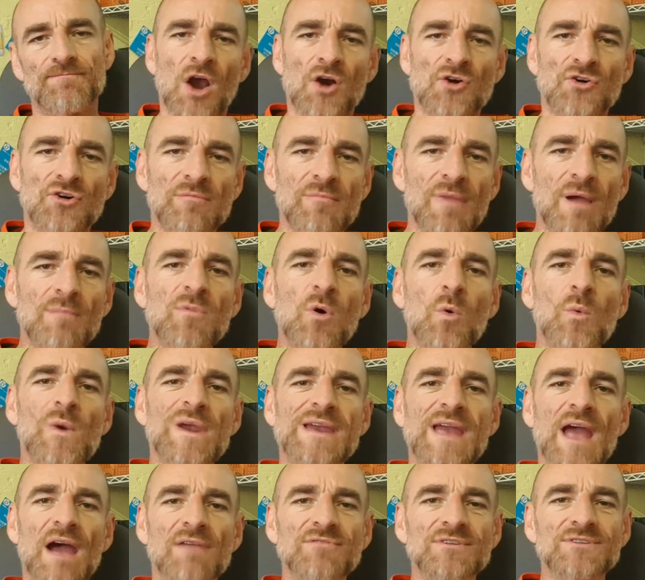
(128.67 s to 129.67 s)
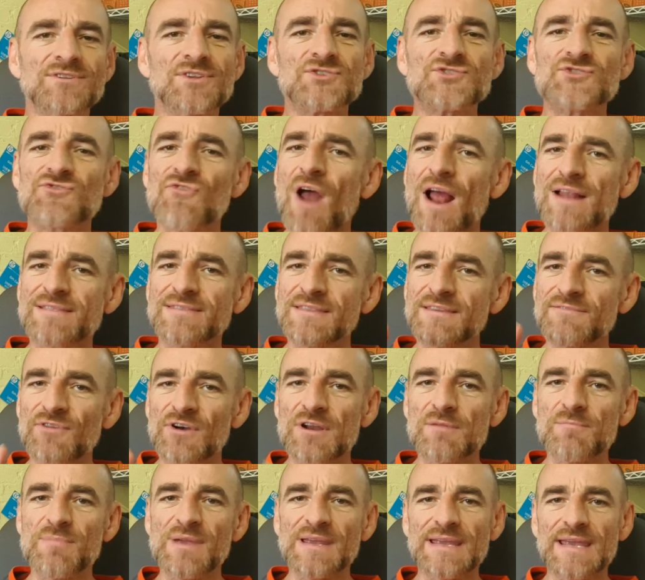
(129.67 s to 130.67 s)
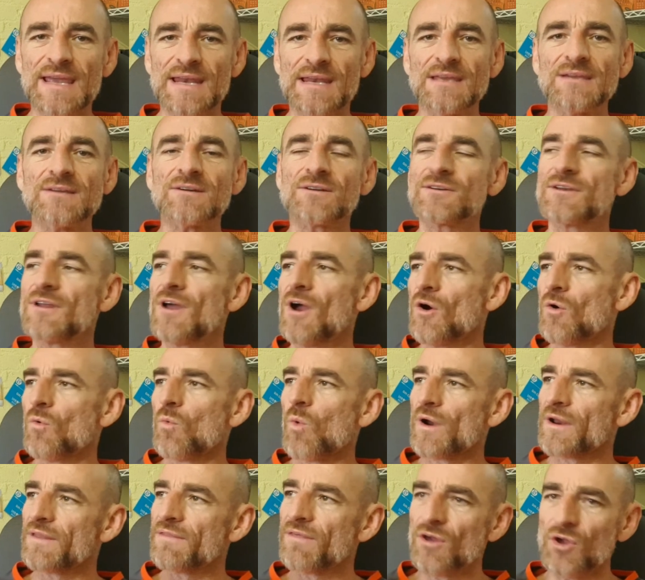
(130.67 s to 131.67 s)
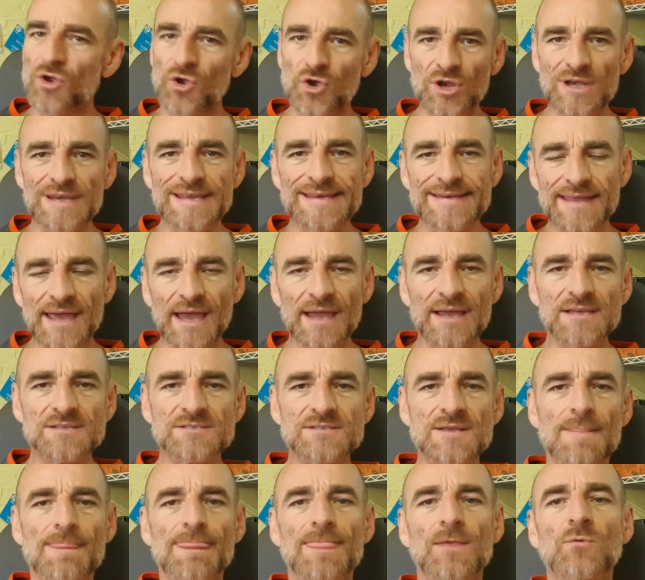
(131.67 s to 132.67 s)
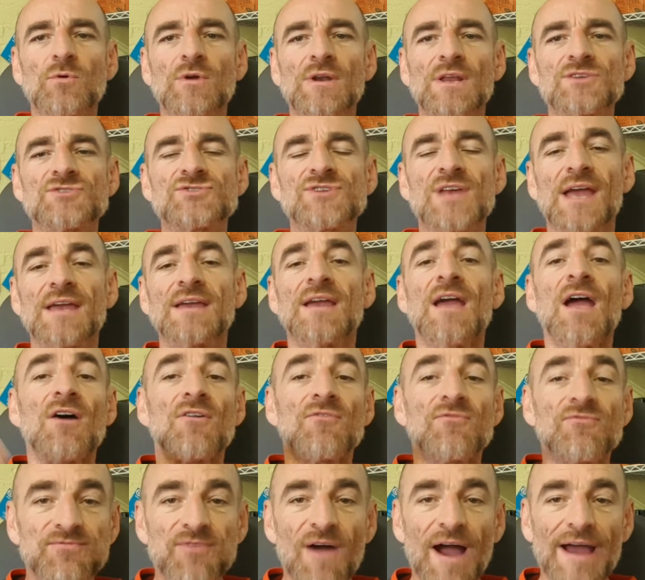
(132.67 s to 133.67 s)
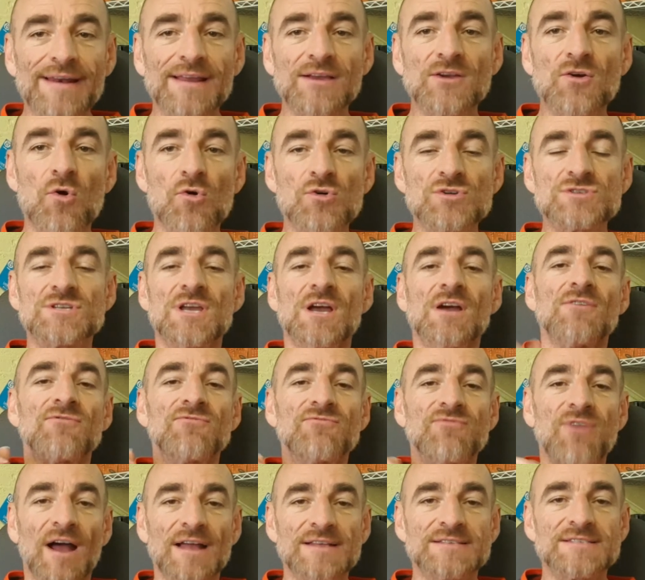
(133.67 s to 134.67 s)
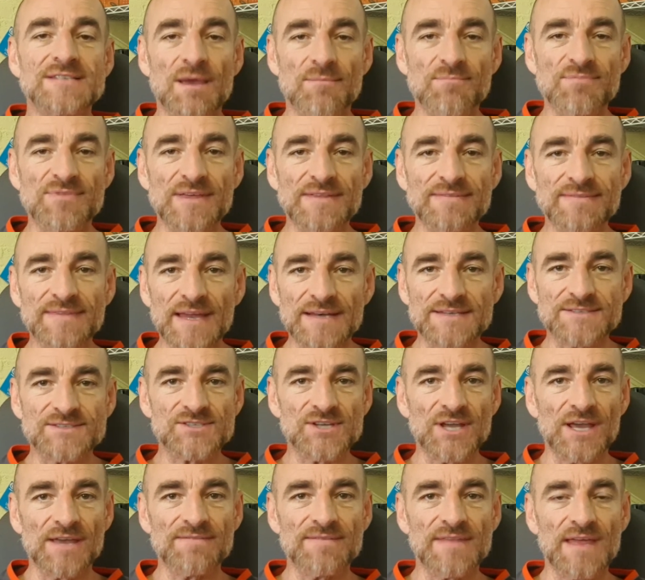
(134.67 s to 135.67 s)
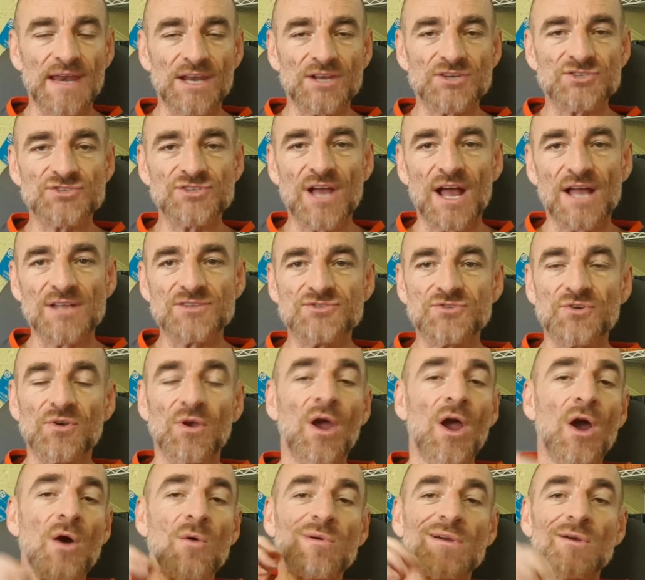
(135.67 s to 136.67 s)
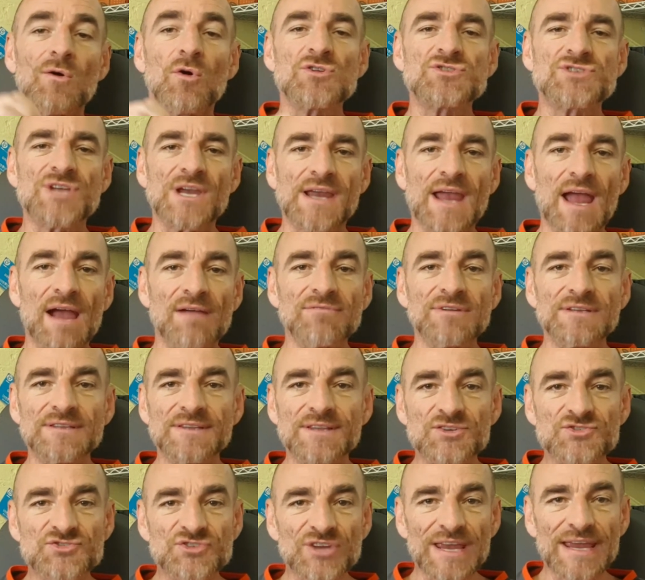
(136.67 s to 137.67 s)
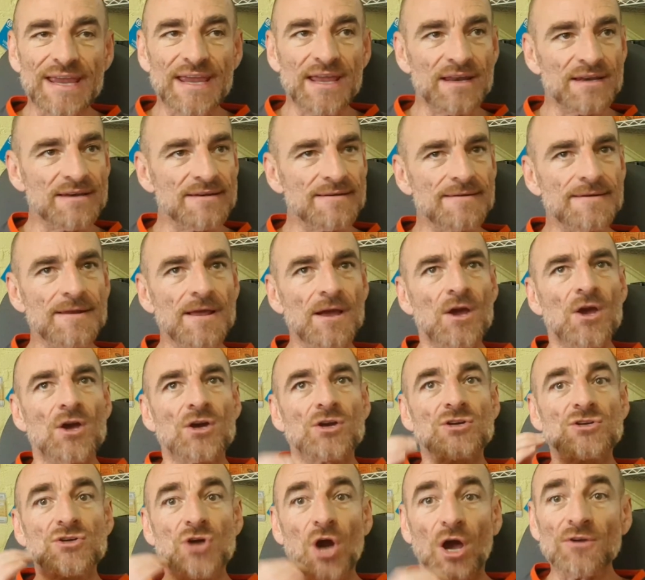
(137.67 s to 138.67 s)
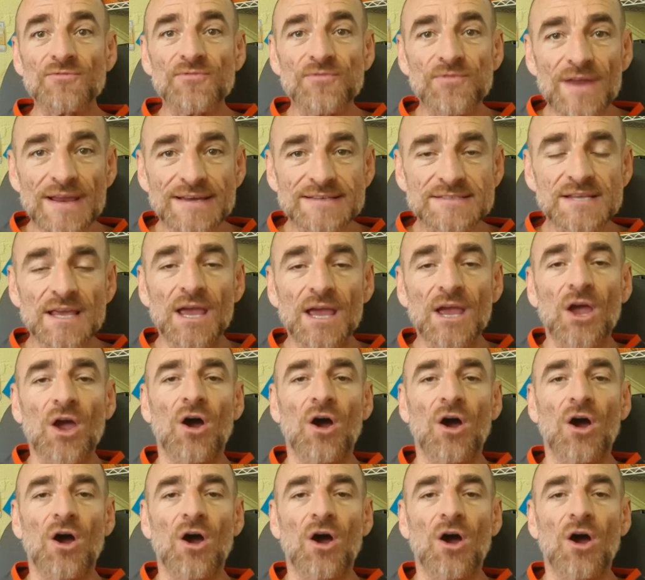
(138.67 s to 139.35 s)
Remember, we covered this right in the very beginning on one of the early days when I say find a course, find something that excites you. We also covered this in conflict.